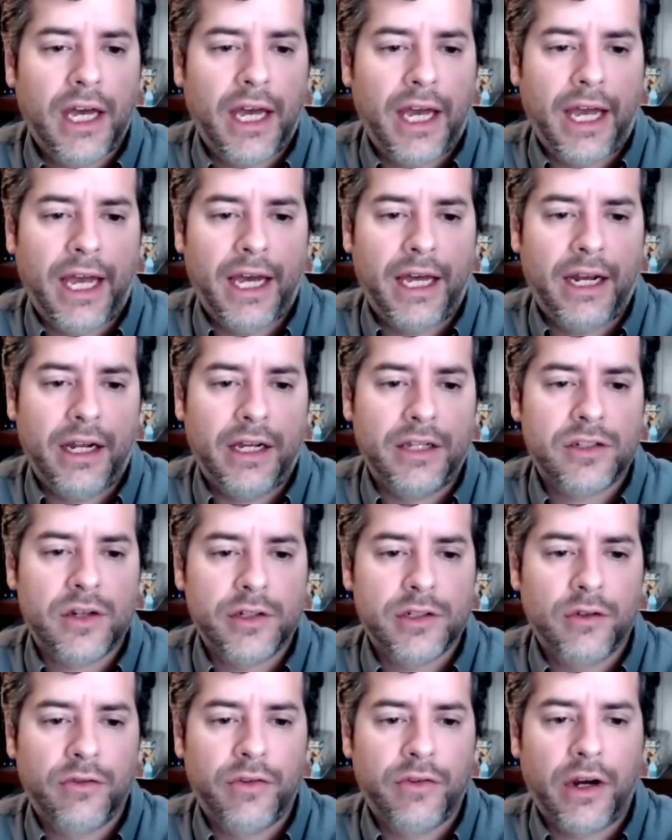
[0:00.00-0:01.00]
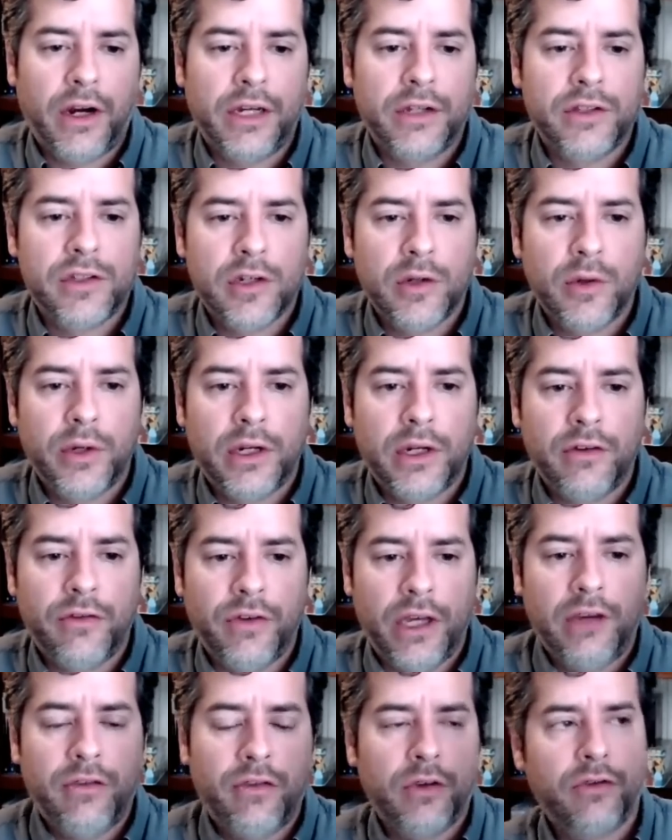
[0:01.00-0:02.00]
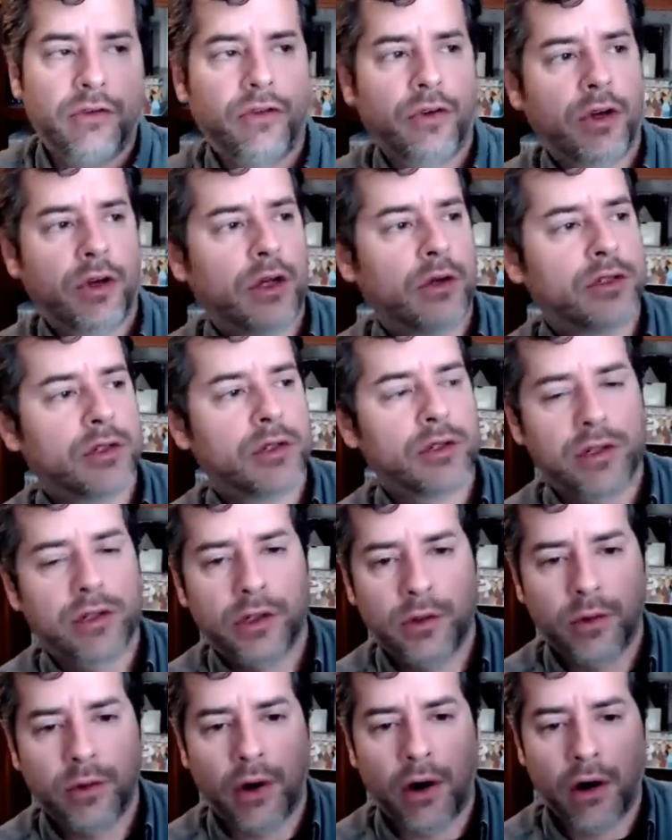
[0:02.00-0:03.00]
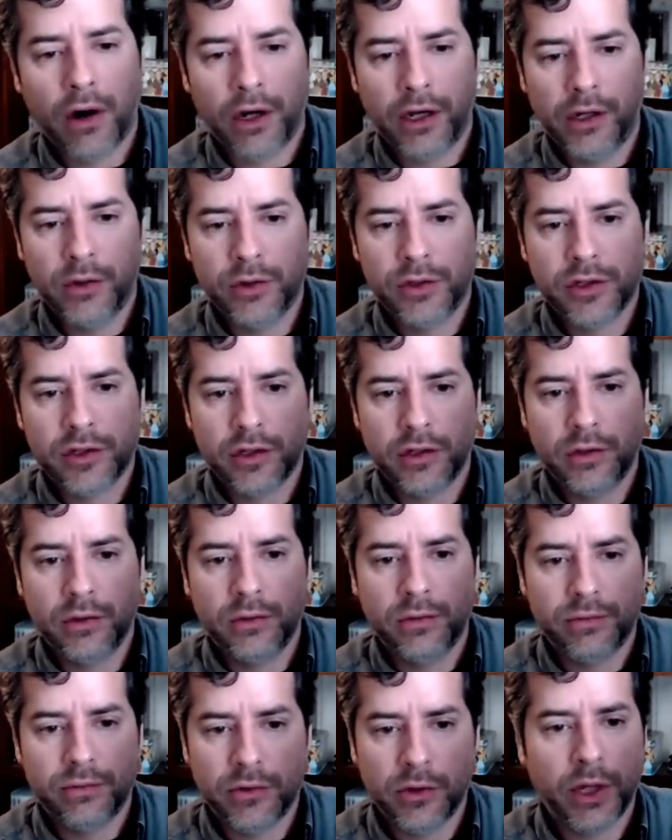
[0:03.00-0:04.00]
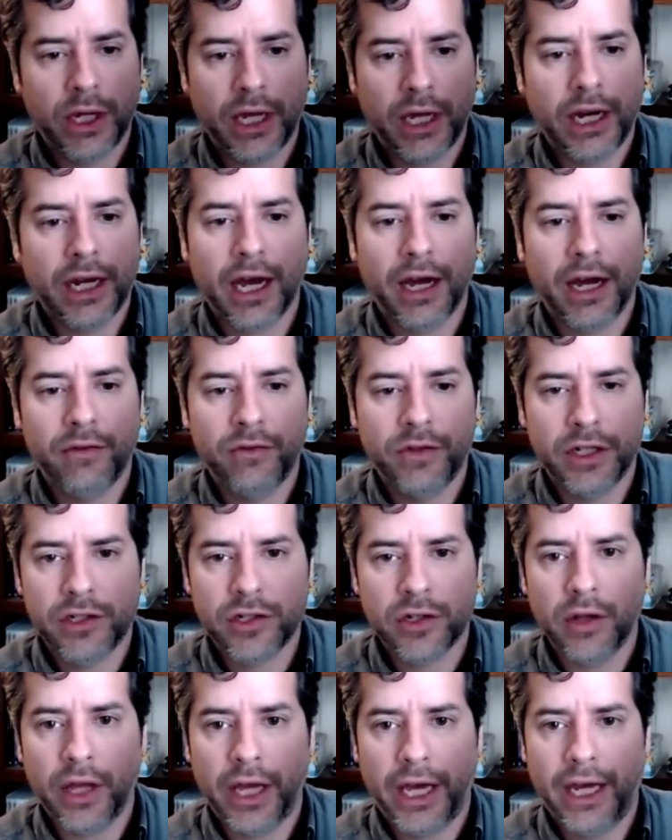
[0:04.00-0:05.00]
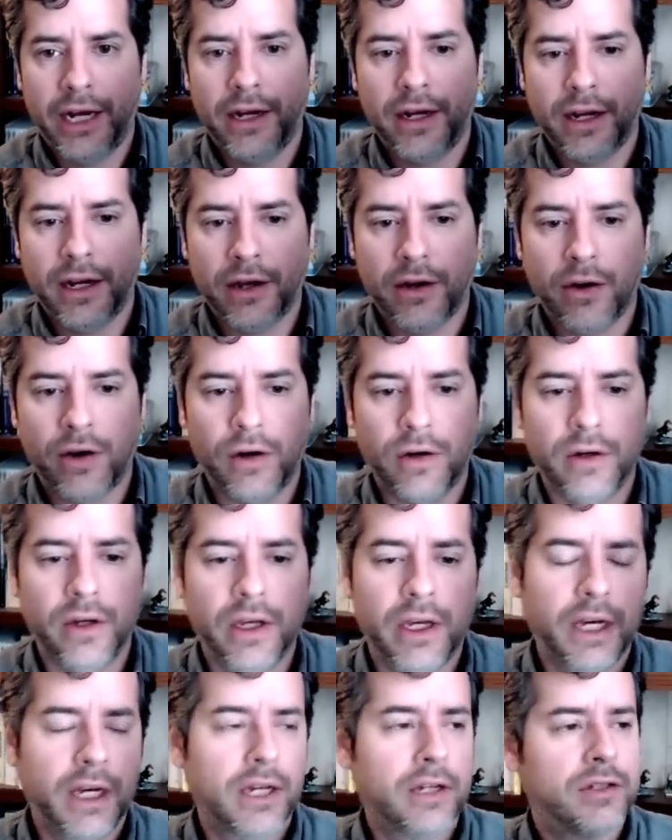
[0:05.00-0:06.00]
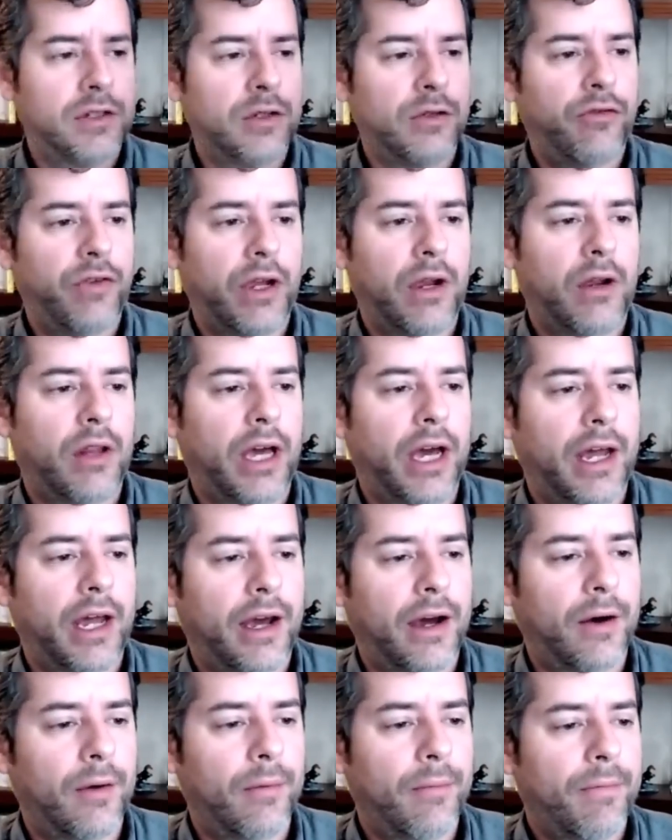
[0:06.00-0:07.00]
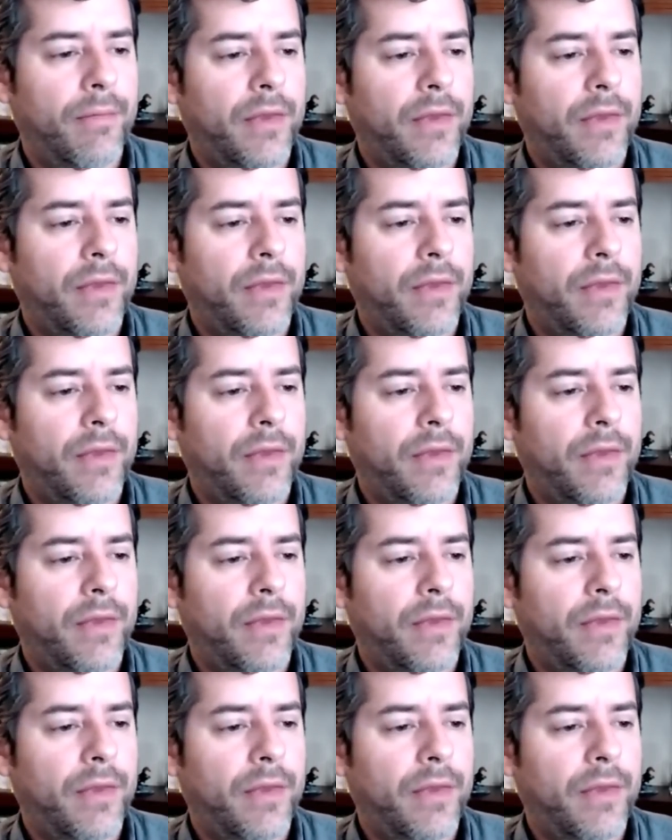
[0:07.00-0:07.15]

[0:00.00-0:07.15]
And it's also very intuitive, even for users who aren't used to doing any kind of digital editing at all, to figure that out.